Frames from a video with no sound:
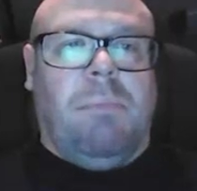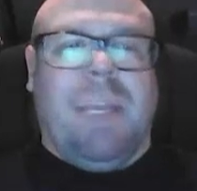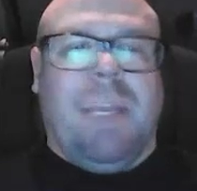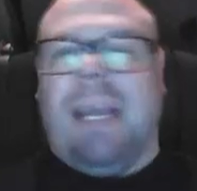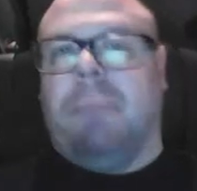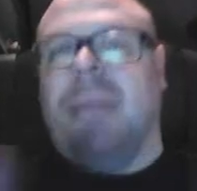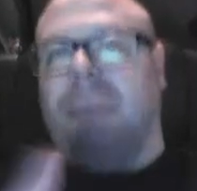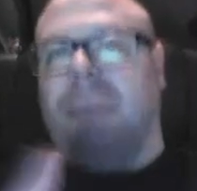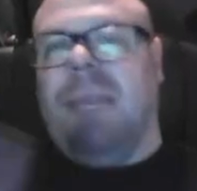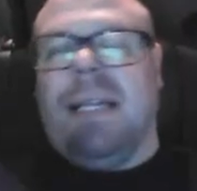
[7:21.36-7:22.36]
But yeah,
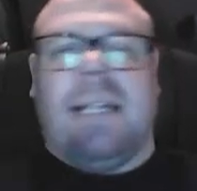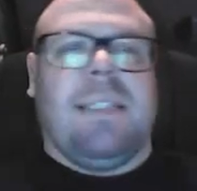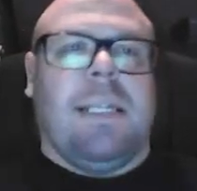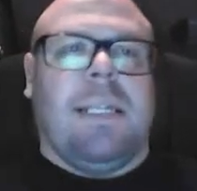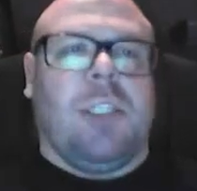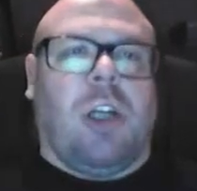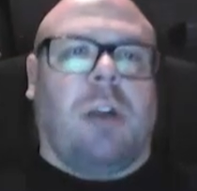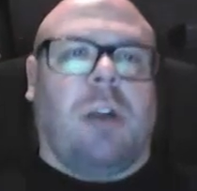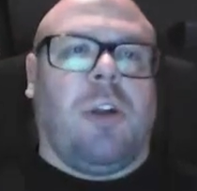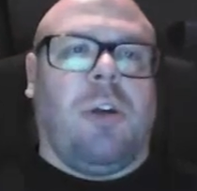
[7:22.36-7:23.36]
you did see the
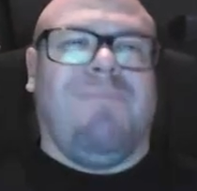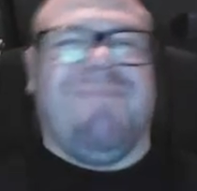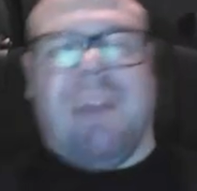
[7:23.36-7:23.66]
chart there.